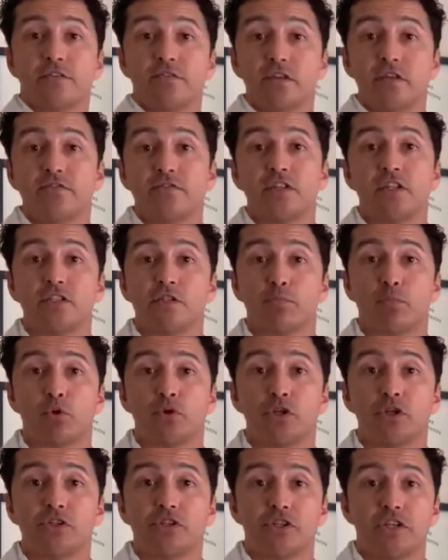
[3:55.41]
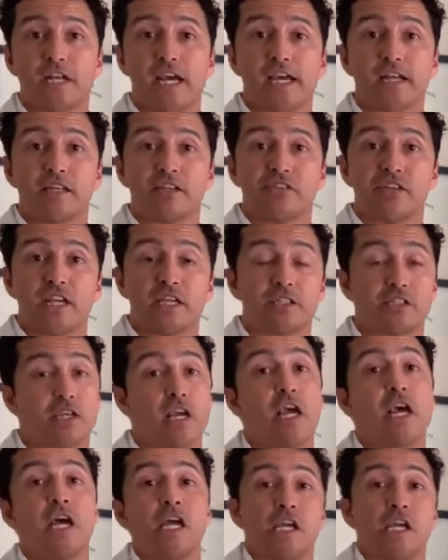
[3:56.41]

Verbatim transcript: Even if it is produced in the United States,